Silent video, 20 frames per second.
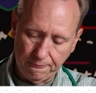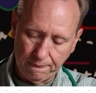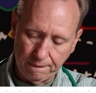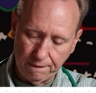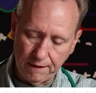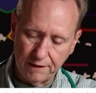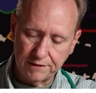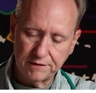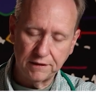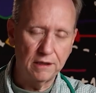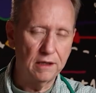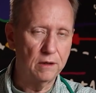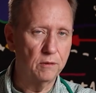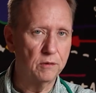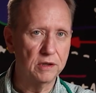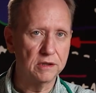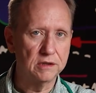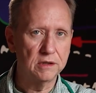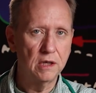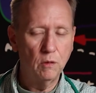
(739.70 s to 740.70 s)
That's how that
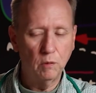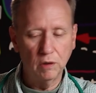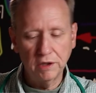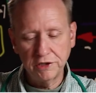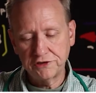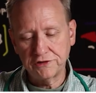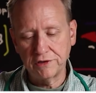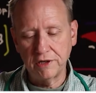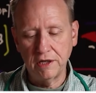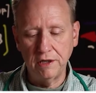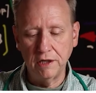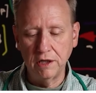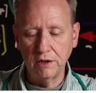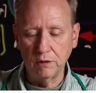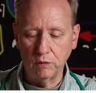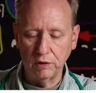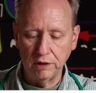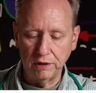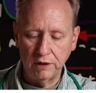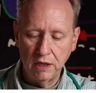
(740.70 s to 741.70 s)
works. Well, let's try another
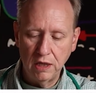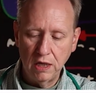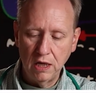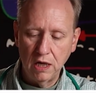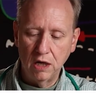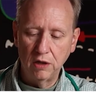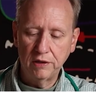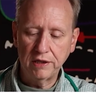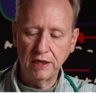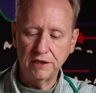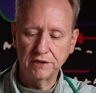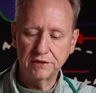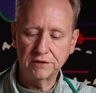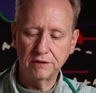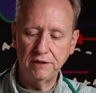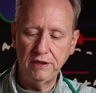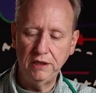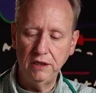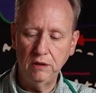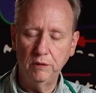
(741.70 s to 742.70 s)
one. Okay, so
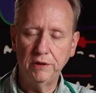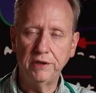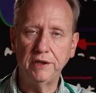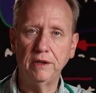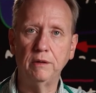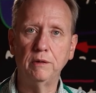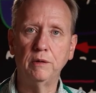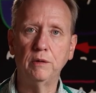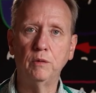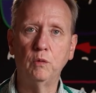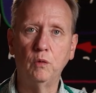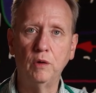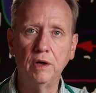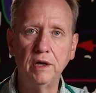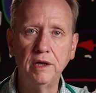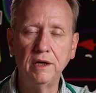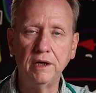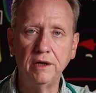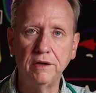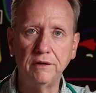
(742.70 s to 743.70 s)
here we're dealing with
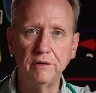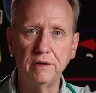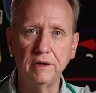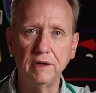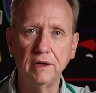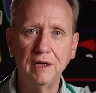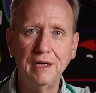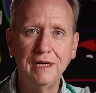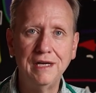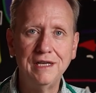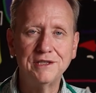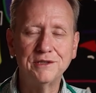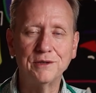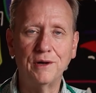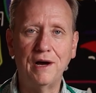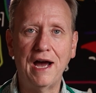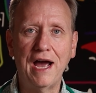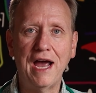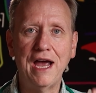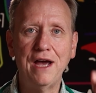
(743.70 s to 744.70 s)
100. So
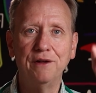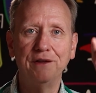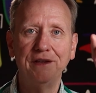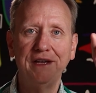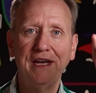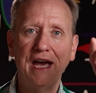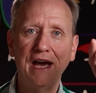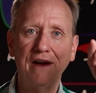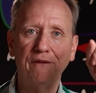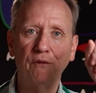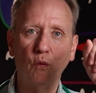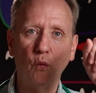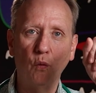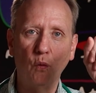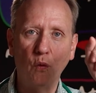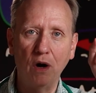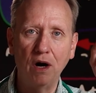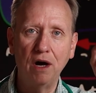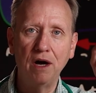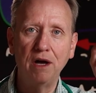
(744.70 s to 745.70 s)
I only have
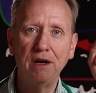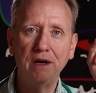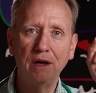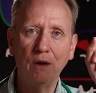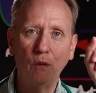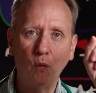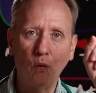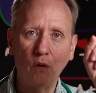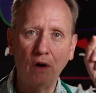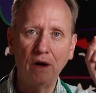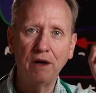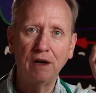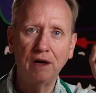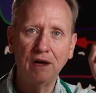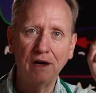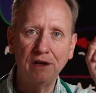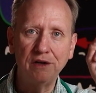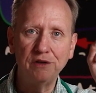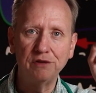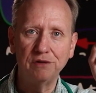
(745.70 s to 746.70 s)
one
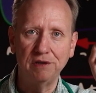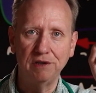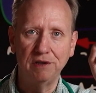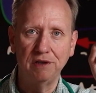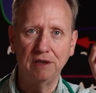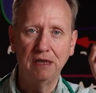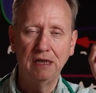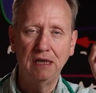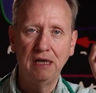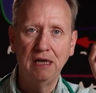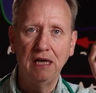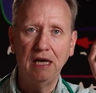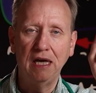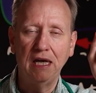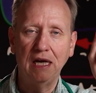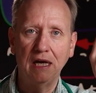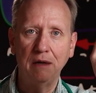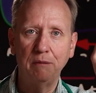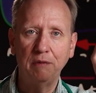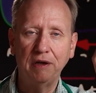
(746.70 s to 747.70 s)
100, and
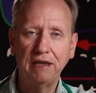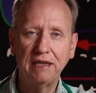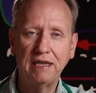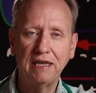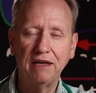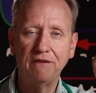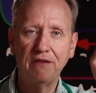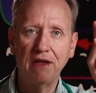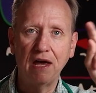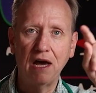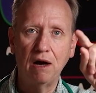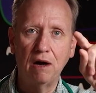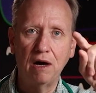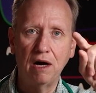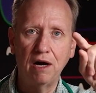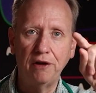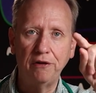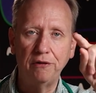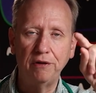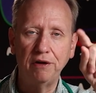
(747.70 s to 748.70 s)
I'm going to give that
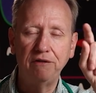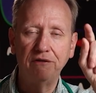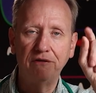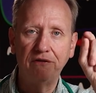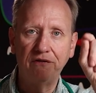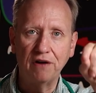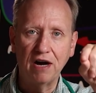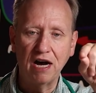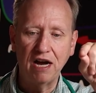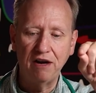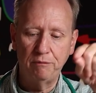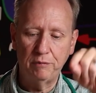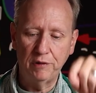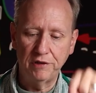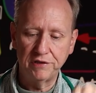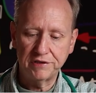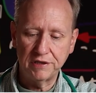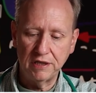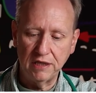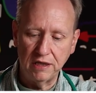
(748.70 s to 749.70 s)
100
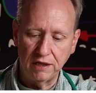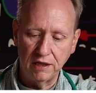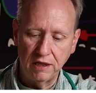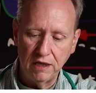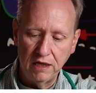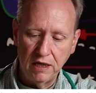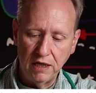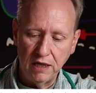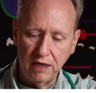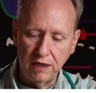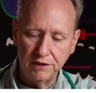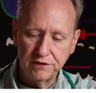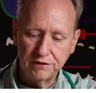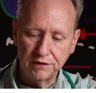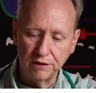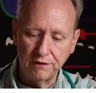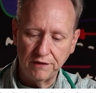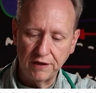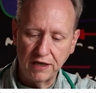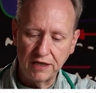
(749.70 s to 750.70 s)
5%. And so
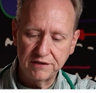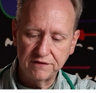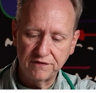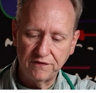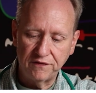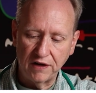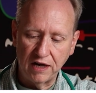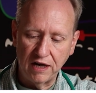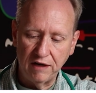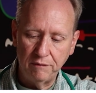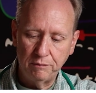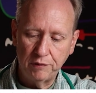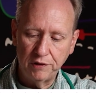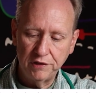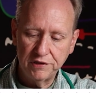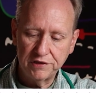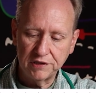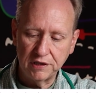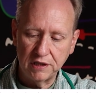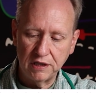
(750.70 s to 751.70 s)
that's
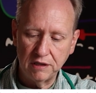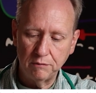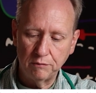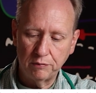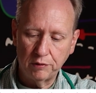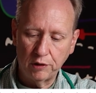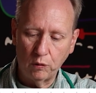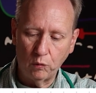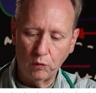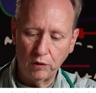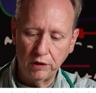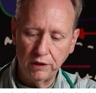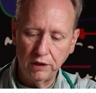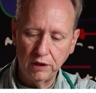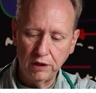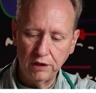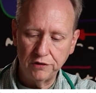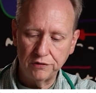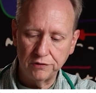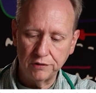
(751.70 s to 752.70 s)
5% per
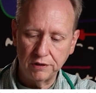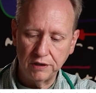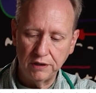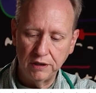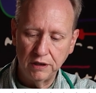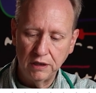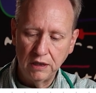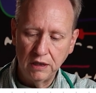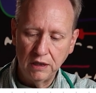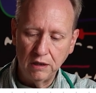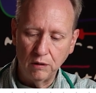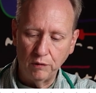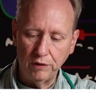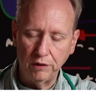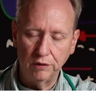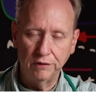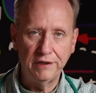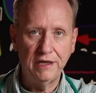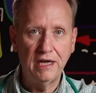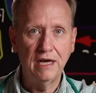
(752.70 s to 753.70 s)
100. We
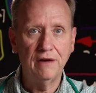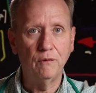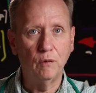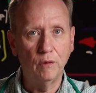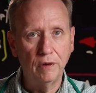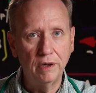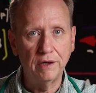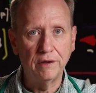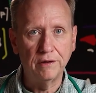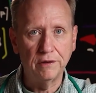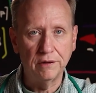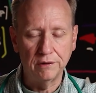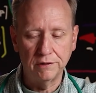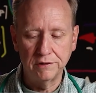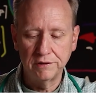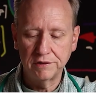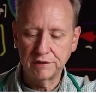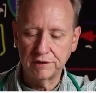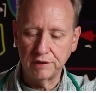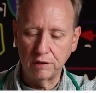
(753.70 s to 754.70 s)
only have one of those,
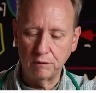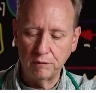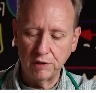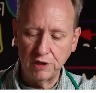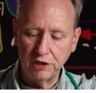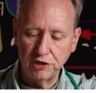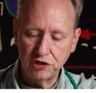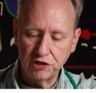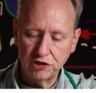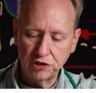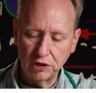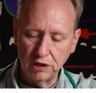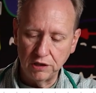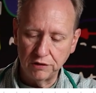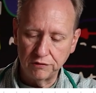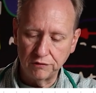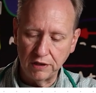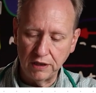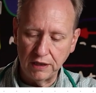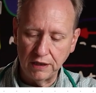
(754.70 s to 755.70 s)
so my shunt
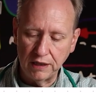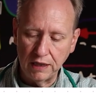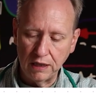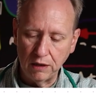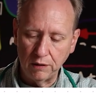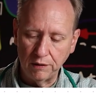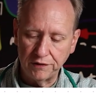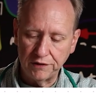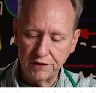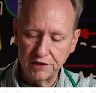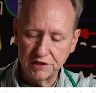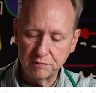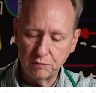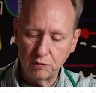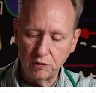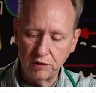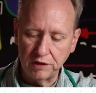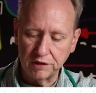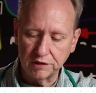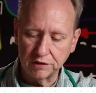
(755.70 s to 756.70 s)
right now at this
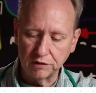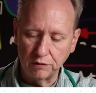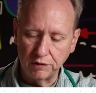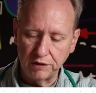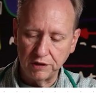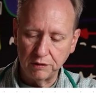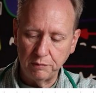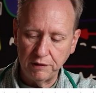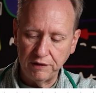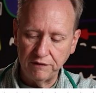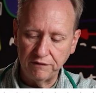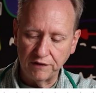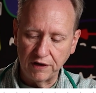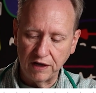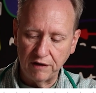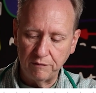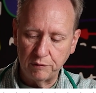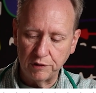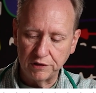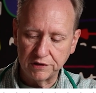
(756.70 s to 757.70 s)
point is going to be
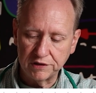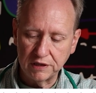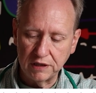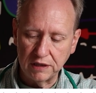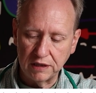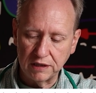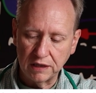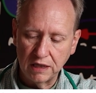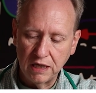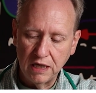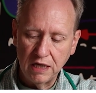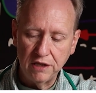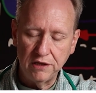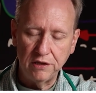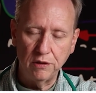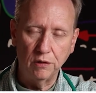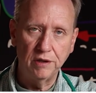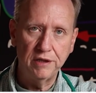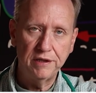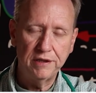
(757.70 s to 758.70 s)
5%. The
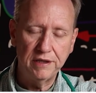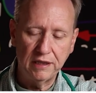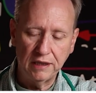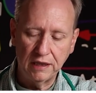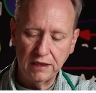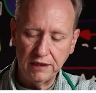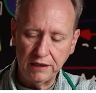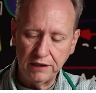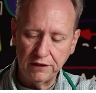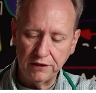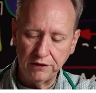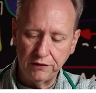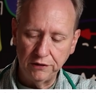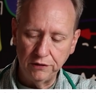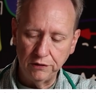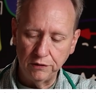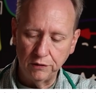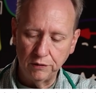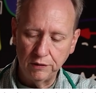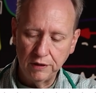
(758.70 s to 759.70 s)
only thing I need to
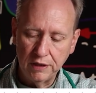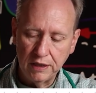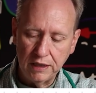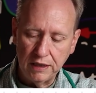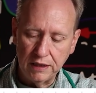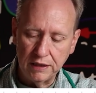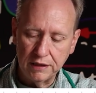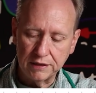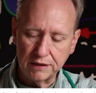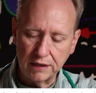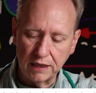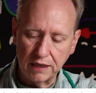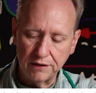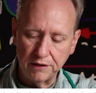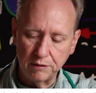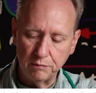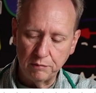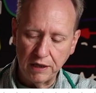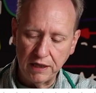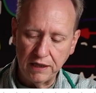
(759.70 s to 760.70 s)
do is add the
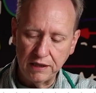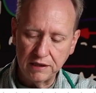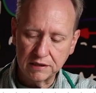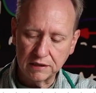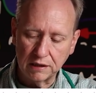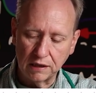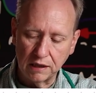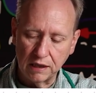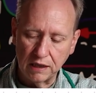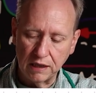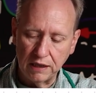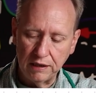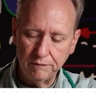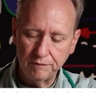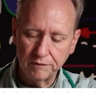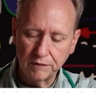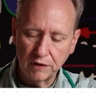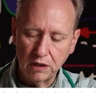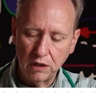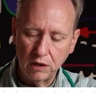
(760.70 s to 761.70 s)
baseline,
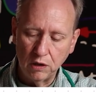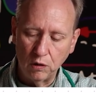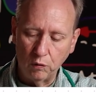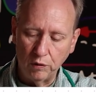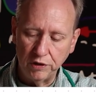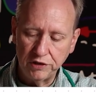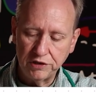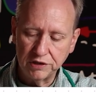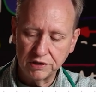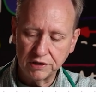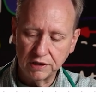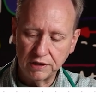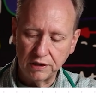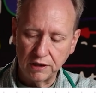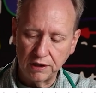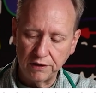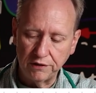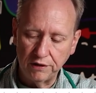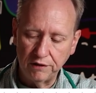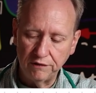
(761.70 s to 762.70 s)
which is
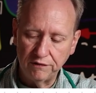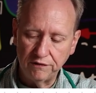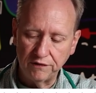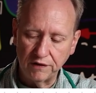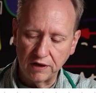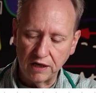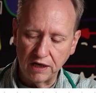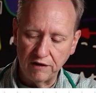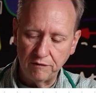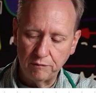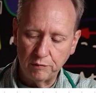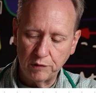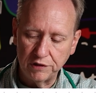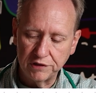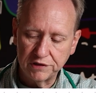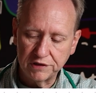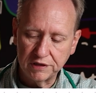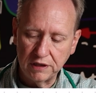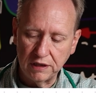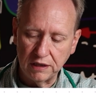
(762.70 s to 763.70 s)
another
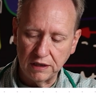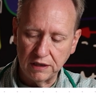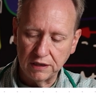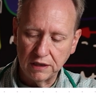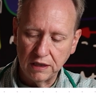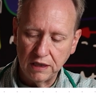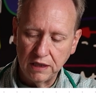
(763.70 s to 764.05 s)
5%.